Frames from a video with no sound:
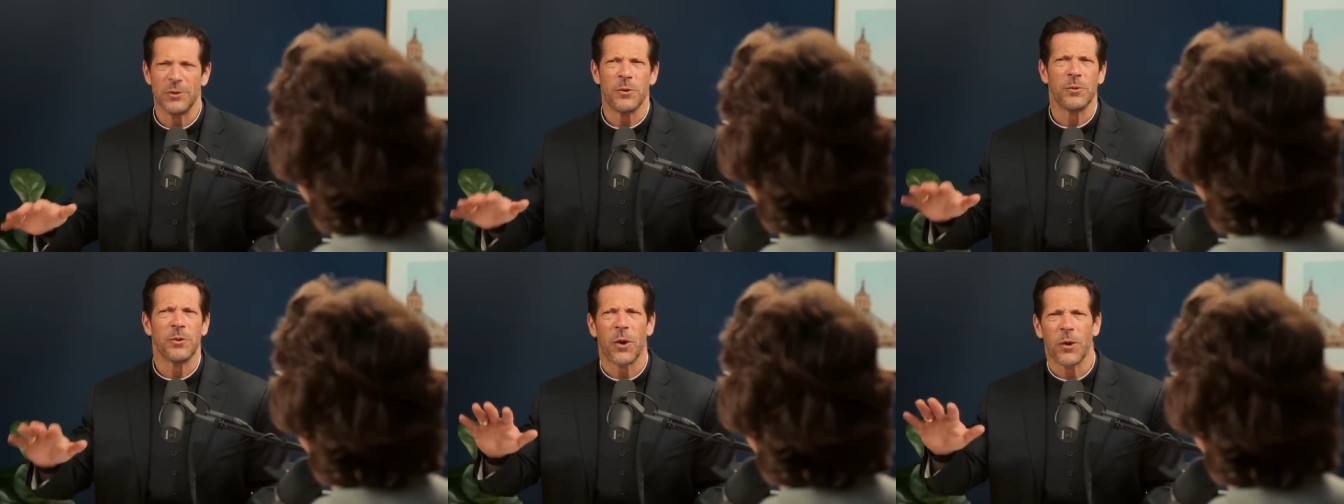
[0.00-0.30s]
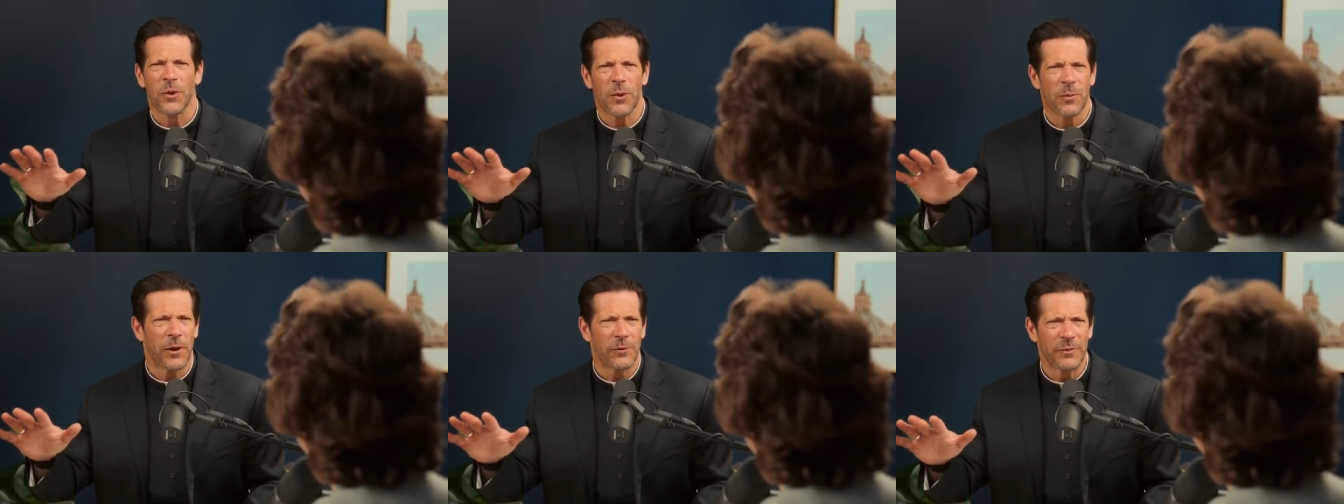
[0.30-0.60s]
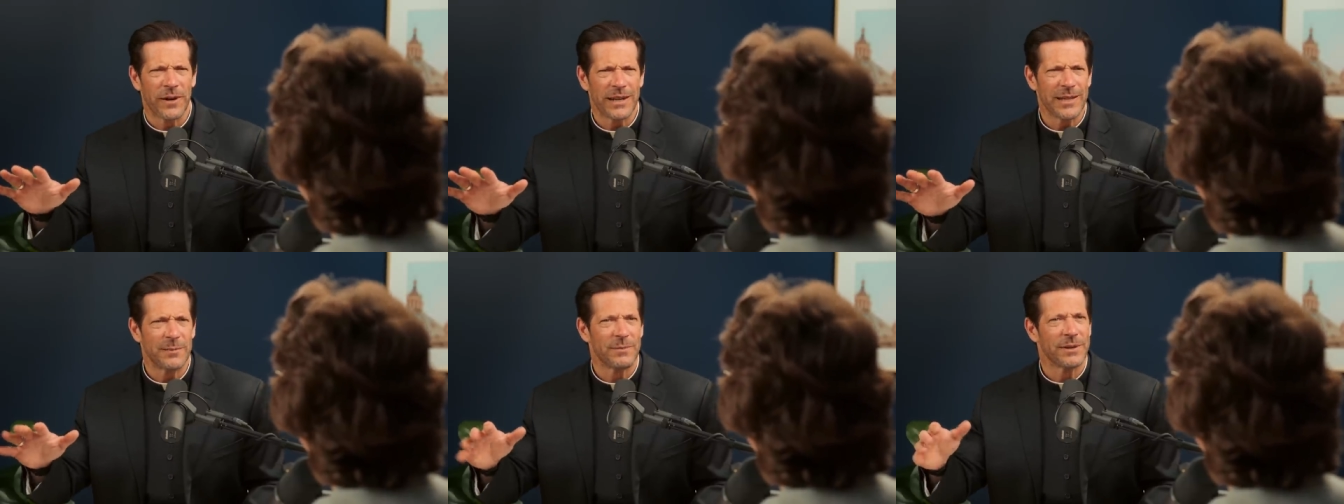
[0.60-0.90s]
You know them
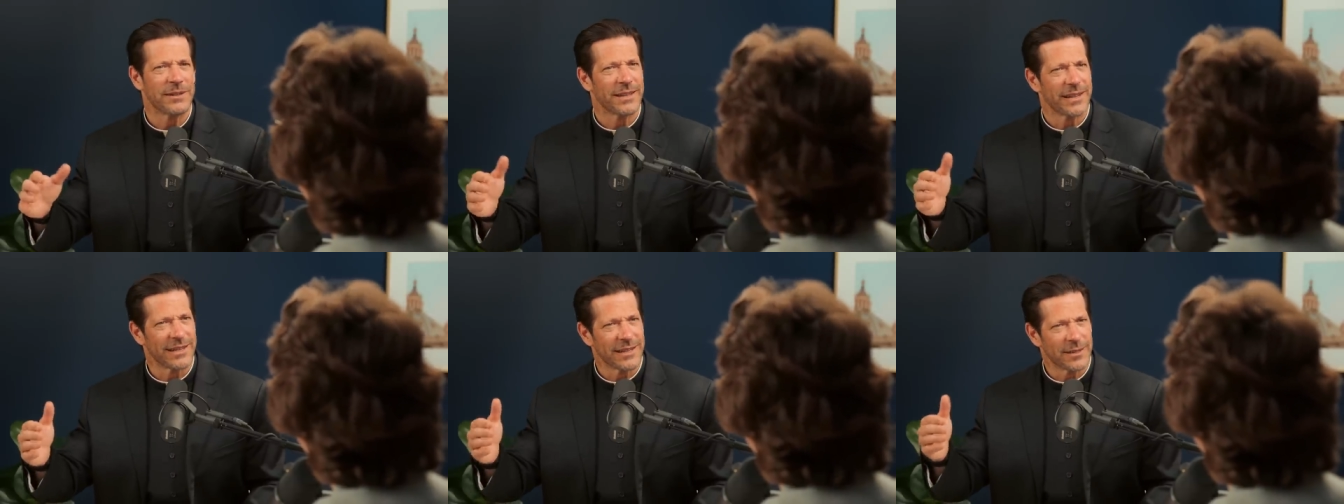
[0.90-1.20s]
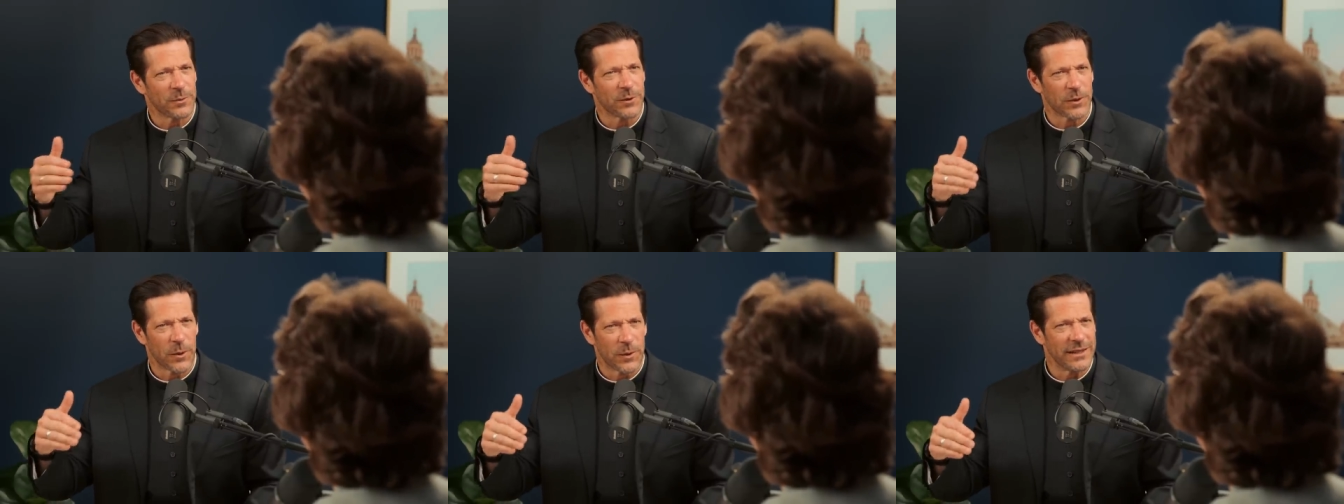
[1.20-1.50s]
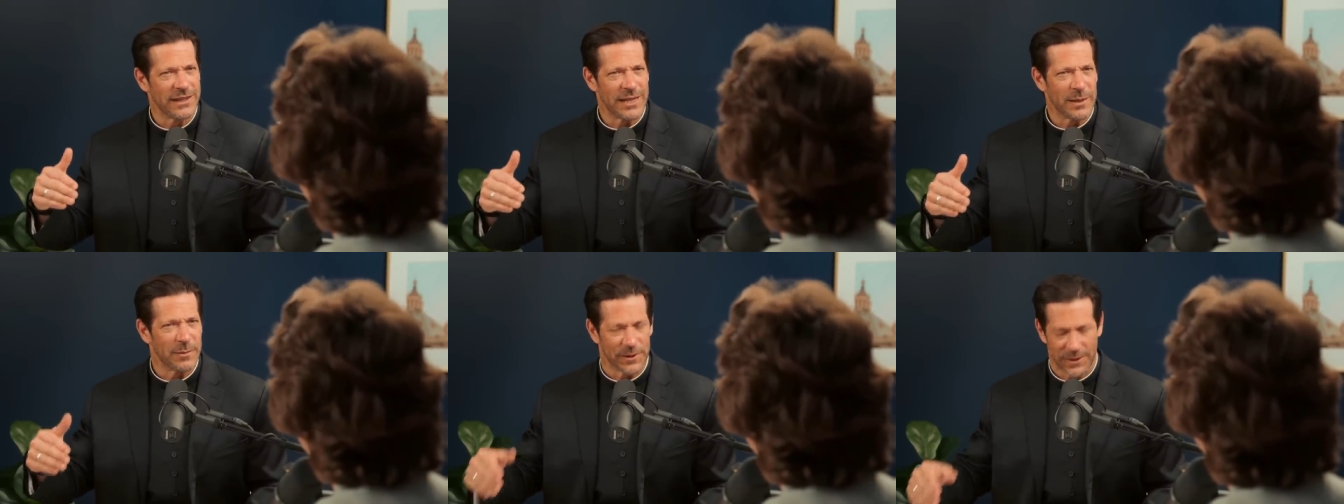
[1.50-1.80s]
already, but like we're
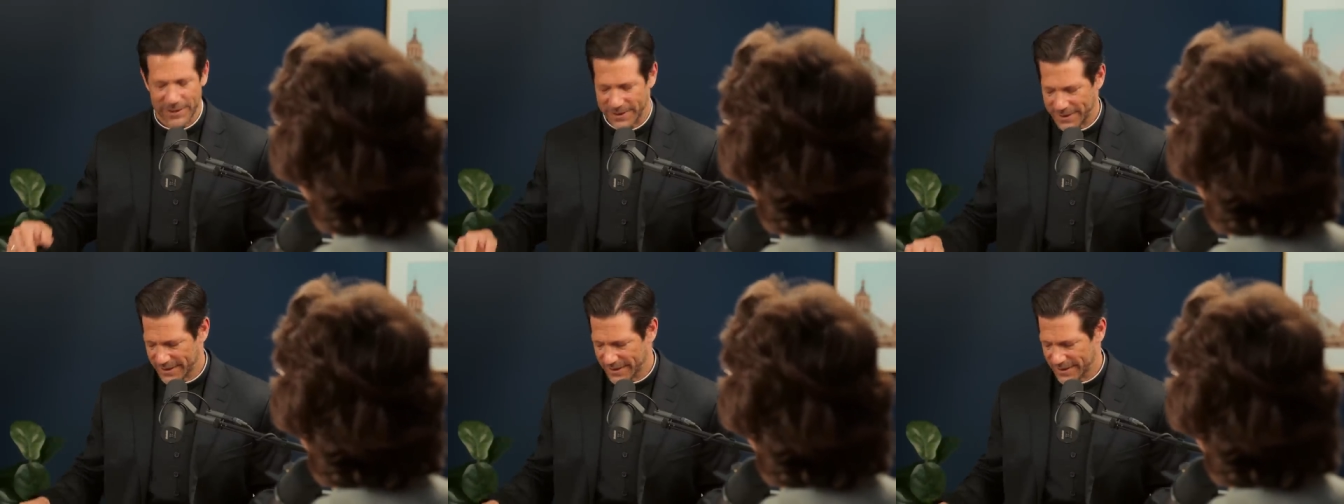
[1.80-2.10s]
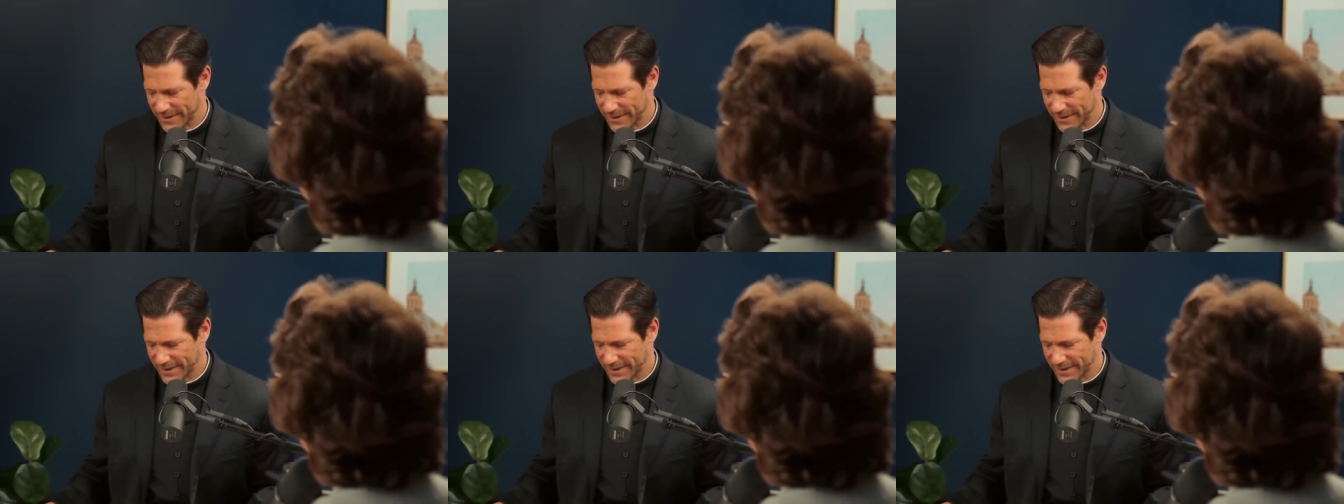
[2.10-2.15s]
going deeper.